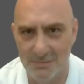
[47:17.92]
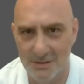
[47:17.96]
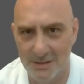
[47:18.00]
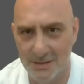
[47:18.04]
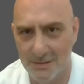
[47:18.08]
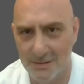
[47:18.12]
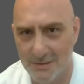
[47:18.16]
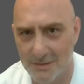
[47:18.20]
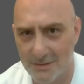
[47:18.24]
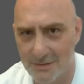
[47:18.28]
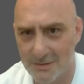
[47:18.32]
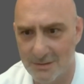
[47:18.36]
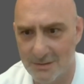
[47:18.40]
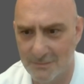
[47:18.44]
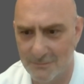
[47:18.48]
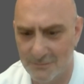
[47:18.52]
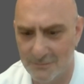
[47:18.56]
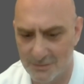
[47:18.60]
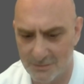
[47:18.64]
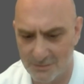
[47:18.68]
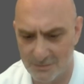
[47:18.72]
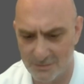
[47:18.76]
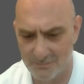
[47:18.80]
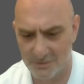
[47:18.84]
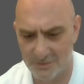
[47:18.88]
explain, the
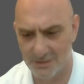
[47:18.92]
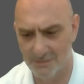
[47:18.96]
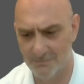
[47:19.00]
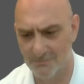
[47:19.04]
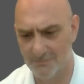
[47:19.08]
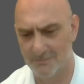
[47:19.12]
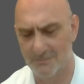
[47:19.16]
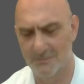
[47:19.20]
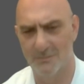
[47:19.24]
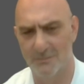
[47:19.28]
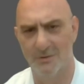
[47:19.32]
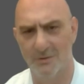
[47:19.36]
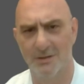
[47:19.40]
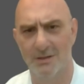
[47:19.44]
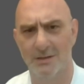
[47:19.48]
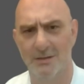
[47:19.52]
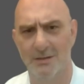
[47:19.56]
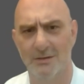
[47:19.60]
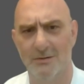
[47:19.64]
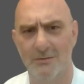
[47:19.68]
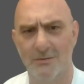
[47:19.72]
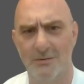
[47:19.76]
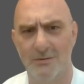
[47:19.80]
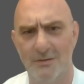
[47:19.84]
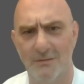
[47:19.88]
army, what
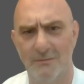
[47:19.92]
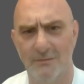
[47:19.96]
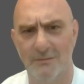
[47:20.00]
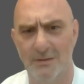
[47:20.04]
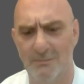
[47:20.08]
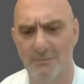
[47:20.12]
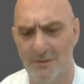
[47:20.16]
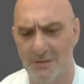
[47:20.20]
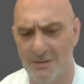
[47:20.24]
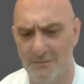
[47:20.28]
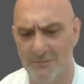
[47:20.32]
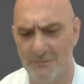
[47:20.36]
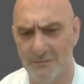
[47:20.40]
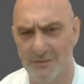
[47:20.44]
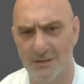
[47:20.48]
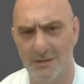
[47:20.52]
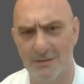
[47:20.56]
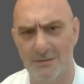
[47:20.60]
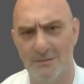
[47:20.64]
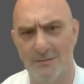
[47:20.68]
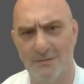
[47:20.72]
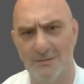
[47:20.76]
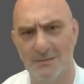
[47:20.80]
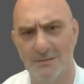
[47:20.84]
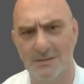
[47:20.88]
did you call them in
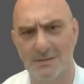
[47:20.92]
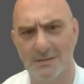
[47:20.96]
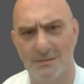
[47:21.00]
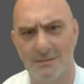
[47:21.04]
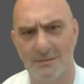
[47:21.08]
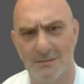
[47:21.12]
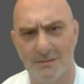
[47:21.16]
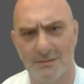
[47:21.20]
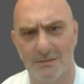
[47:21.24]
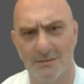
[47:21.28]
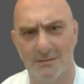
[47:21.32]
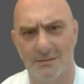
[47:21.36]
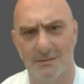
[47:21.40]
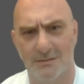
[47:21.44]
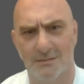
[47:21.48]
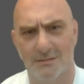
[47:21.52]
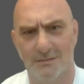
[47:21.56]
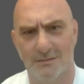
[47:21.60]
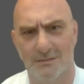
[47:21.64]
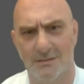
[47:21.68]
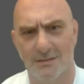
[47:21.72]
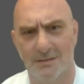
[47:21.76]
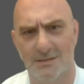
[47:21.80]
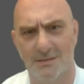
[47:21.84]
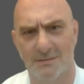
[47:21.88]
Afrikaans?
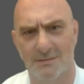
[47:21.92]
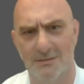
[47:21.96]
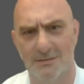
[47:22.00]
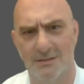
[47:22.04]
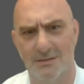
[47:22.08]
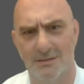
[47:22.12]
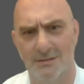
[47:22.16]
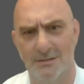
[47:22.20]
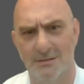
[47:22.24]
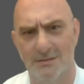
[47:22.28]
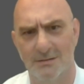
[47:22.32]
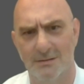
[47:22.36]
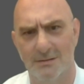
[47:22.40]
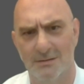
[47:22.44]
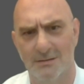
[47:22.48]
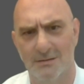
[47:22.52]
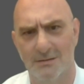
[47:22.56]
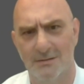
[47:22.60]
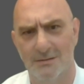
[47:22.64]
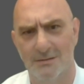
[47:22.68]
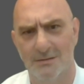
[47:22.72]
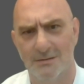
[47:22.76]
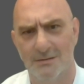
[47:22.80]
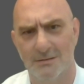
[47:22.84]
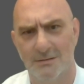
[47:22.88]
Is there
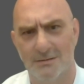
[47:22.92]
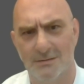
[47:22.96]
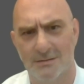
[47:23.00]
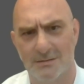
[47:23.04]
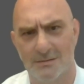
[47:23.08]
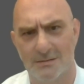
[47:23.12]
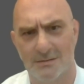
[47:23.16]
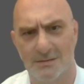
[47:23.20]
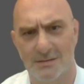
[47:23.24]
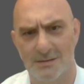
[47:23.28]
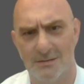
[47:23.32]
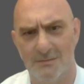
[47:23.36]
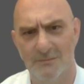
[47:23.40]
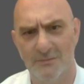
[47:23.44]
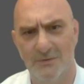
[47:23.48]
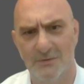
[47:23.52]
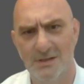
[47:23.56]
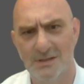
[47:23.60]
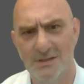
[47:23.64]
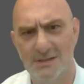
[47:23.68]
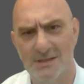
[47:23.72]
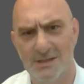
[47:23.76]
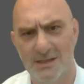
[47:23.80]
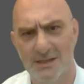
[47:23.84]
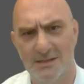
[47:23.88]

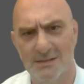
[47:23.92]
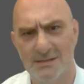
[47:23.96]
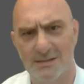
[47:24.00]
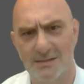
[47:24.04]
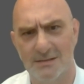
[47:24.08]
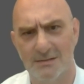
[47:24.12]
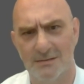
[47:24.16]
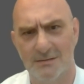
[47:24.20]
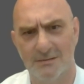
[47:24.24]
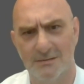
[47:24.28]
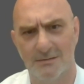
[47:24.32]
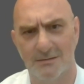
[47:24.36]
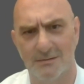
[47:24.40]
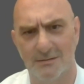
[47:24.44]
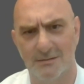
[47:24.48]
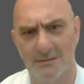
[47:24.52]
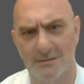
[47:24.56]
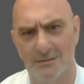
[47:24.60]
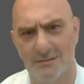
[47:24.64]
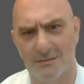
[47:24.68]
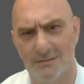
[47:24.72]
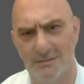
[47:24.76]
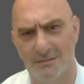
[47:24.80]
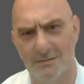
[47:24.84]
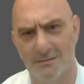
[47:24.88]
something science,
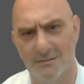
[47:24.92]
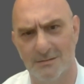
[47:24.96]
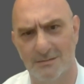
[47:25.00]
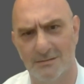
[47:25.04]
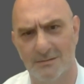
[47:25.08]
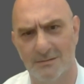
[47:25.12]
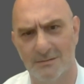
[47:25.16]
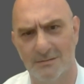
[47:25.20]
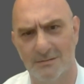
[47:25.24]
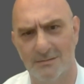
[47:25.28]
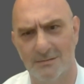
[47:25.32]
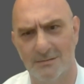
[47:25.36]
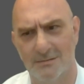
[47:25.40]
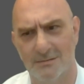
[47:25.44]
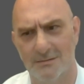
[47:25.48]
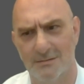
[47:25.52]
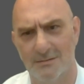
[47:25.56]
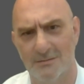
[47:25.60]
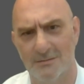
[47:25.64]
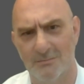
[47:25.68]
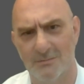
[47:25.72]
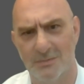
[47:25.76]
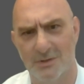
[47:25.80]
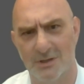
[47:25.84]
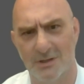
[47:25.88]

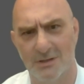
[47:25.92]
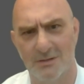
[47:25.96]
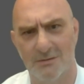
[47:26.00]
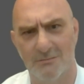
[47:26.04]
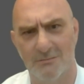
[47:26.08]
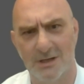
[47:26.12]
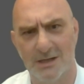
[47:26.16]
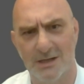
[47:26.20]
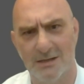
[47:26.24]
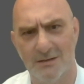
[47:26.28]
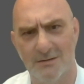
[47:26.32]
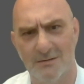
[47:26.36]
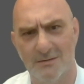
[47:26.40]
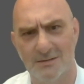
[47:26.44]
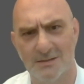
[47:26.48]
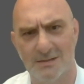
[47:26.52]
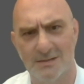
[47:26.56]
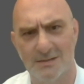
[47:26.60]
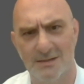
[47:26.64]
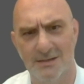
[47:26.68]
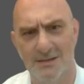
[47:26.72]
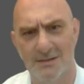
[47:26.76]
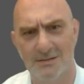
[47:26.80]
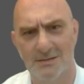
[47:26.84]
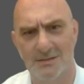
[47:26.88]

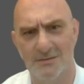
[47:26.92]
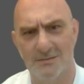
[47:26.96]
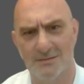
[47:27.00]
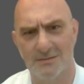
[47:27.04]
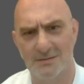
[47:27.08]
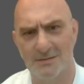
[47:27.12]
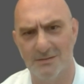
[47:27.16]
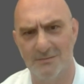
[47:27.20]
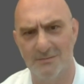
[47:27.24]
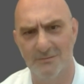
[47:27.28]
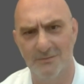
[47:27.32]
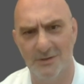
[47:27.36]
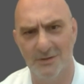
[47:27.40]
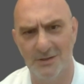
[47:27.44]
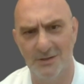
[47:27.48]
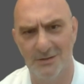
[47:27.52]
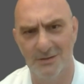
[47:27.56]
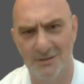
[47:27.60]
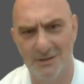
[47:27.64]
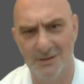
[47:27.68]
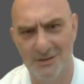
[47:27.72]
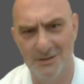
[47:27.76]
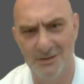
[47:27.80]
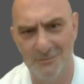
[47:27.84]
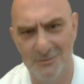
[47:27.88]
Pretorian science or something?
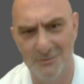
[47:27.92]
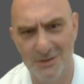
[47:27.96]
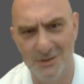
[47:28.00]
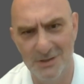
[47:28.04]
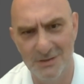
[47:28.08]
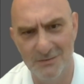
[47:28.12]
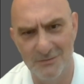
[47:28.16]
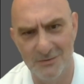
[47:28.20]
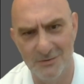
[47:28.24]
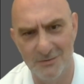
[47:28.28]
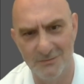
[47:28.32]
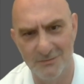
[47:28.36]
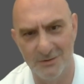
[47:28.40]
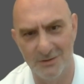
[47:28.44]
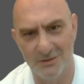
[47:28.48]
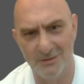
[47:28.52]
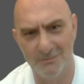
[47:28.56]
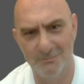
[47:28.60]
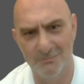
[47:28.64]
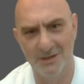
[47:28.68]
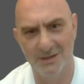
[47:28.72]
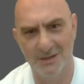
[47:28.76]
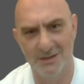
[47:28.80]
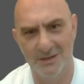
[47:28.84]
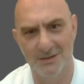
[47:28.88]
You had a word for the
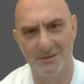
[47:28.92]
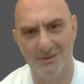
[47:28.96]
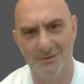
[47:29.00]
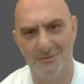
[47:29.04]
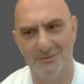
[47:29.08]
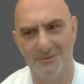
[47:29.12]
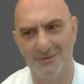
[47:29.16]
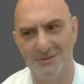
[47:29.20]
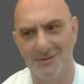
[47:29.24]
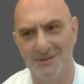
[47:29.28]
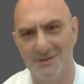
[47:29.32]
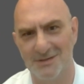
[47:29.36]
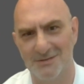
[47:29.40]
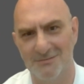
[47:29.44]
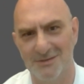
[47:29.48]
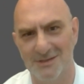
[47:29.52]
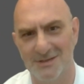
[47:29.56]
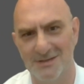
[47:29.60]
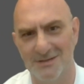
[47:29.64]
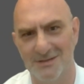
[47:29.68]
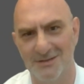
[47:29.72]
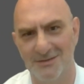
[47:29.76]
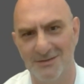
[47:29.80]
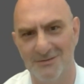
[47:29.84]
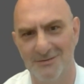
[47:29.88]
army headquarters,
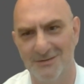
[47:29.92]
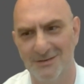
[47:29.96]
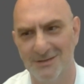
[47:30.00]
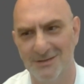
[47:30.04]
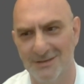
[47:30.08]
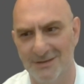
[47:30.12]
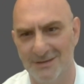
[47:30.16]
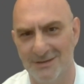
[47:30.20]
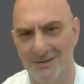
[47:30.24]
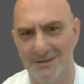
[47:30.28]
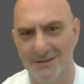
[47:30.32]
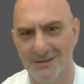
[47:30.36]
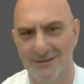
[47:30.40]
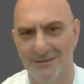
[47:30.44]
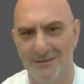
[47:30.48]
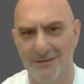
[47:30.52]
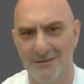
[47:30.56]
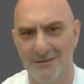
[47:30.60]
which I couldn't.